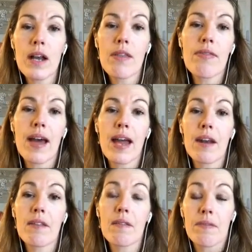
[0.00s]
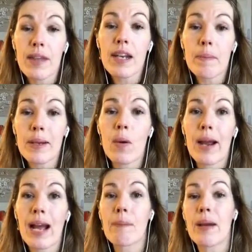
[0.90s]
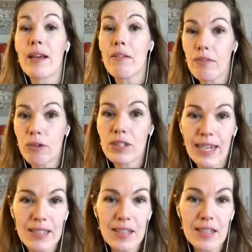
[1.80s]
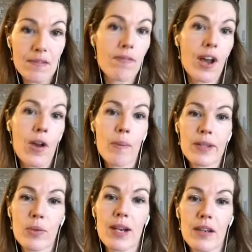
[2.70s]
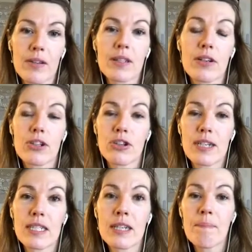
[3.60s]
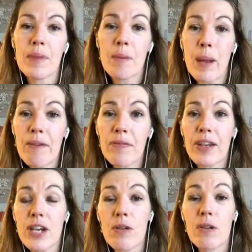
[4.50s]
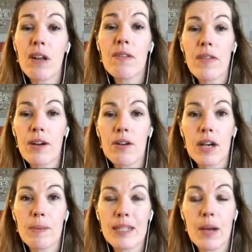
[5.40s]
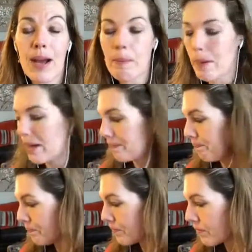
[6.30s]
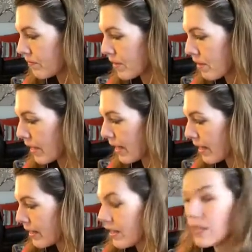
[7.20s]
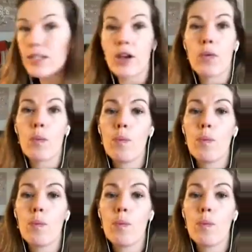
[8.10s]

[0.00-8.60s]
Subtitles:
then they're going to be quite happy for data to flow between those countries. If they don't, they're not going to be so happy. Okay, so